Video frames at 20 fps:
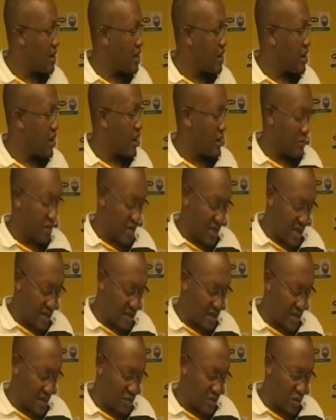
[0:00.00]

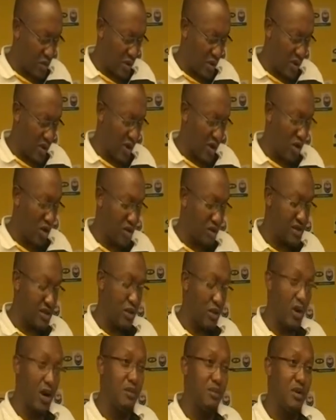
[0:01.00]
MTN subsequently crossed
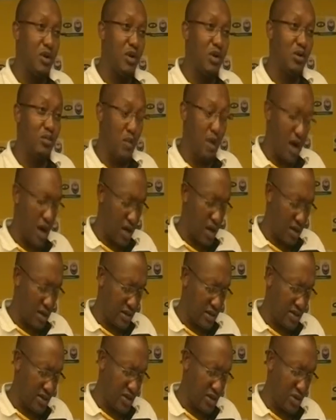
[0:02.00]
the 1 million mark
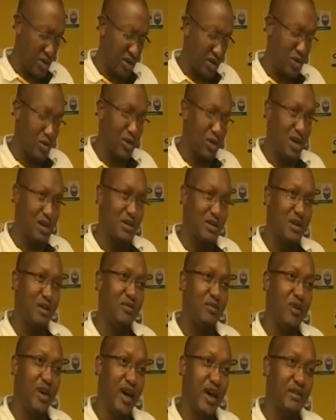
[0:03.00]
during
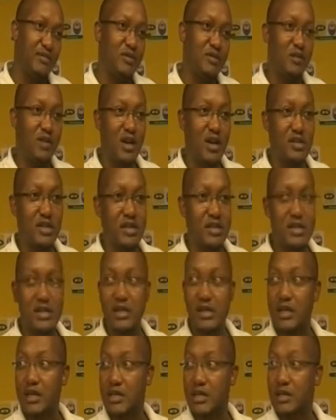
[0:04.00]

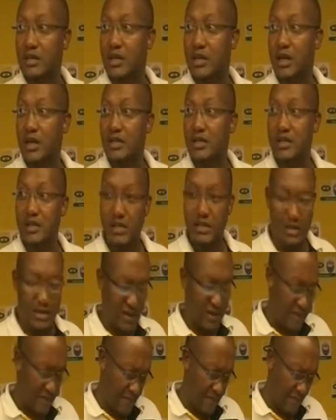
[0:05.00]
2005-2006 uh,
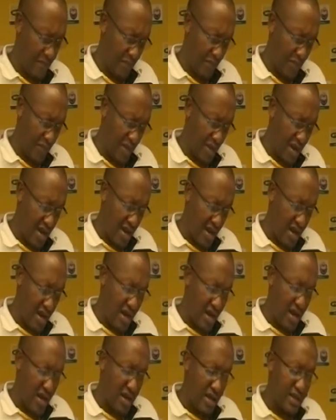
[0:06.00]
season.
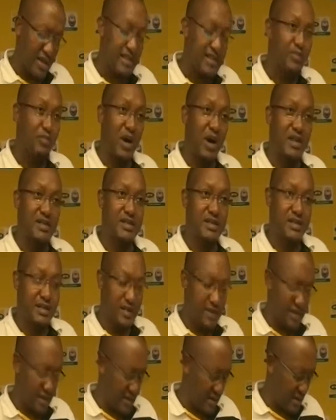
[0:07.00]
This past
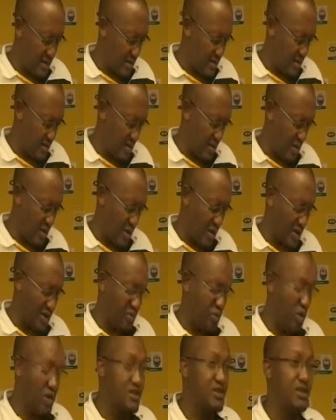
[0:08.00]
season was
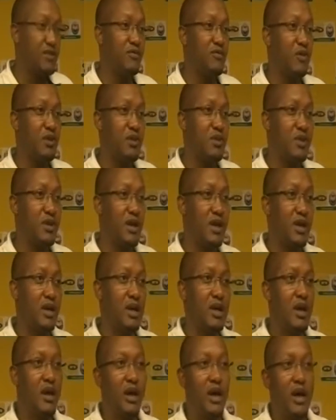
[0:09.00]
sponsored for
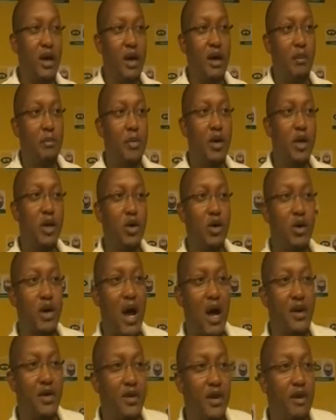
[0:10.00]

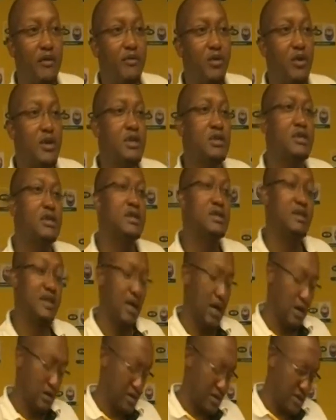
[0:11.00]

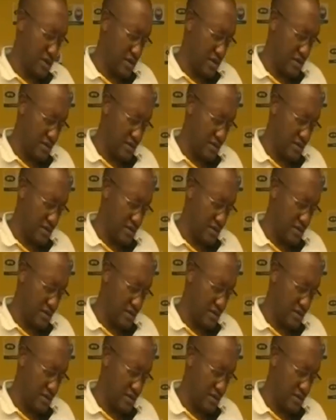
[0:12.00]
3,146,000.